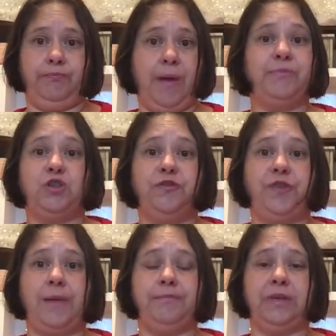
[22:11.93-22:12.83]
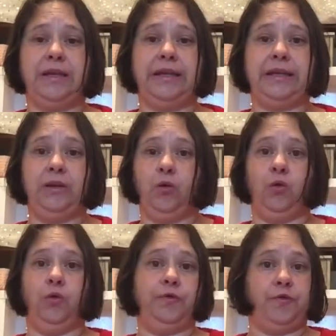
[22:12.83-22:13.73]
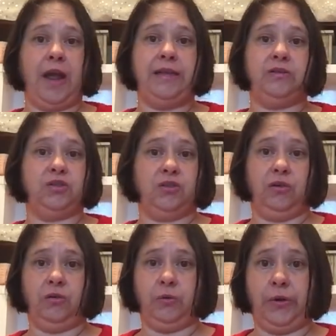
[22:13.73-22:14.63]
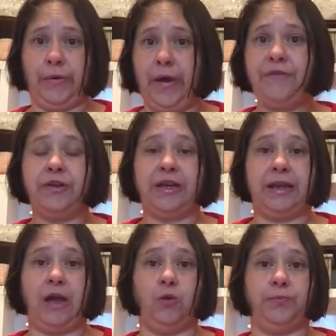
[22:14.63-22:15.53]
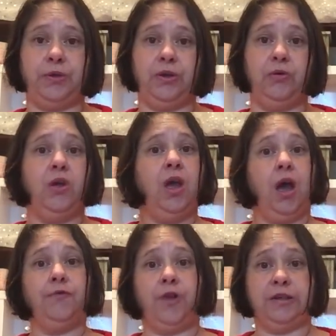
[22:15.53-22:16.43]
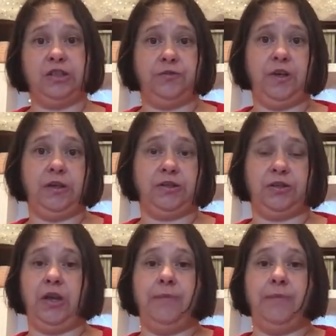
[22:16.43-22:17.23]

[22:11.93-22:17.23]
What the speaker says: members of your family or friends or whoever can help you, and vice versa.